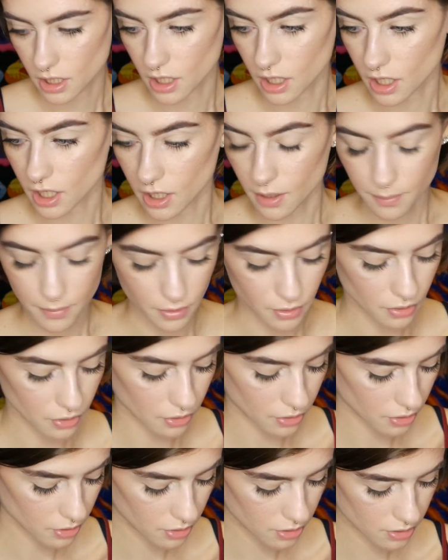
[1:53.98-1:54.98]
a
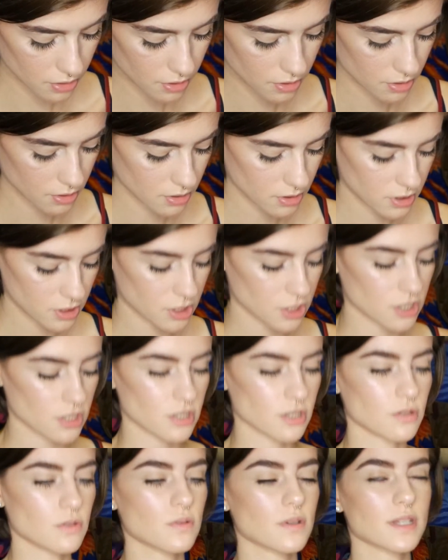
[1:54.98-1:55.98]
couple
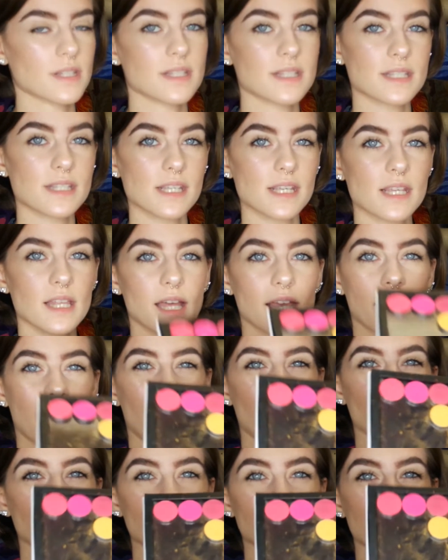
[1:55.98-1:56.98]
just so you can see like
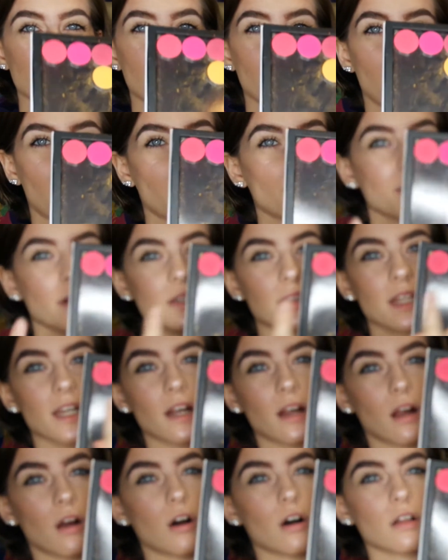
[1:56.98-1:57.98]
how good they are. But
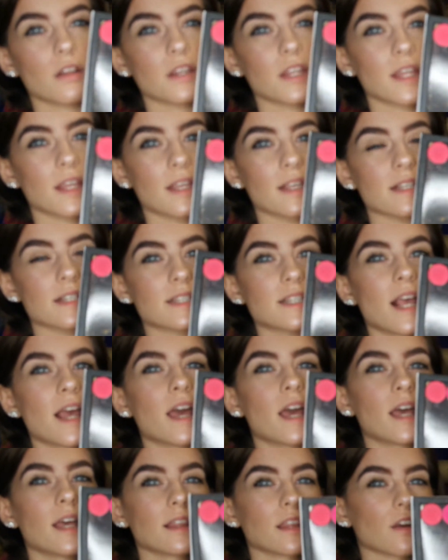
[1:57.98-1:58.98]
they're all these.
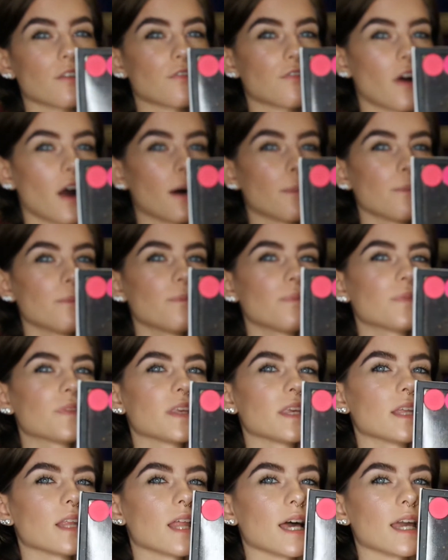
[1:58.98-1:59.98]
They're from
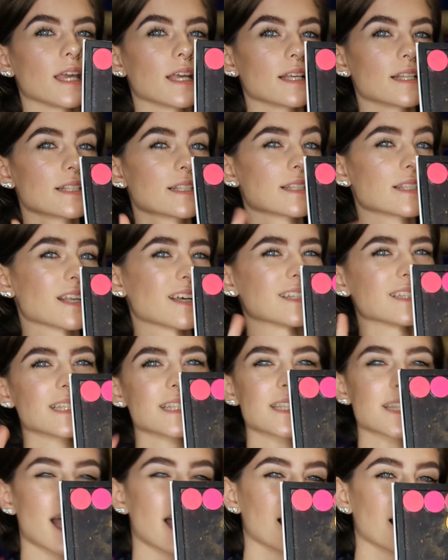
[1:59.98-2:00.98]
the like
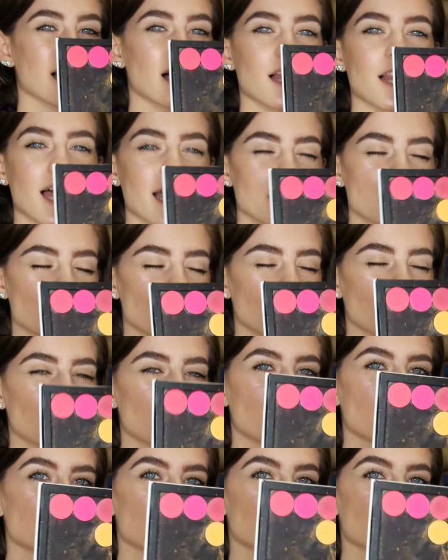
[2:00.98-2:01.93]
Sunset collection. I'm pretty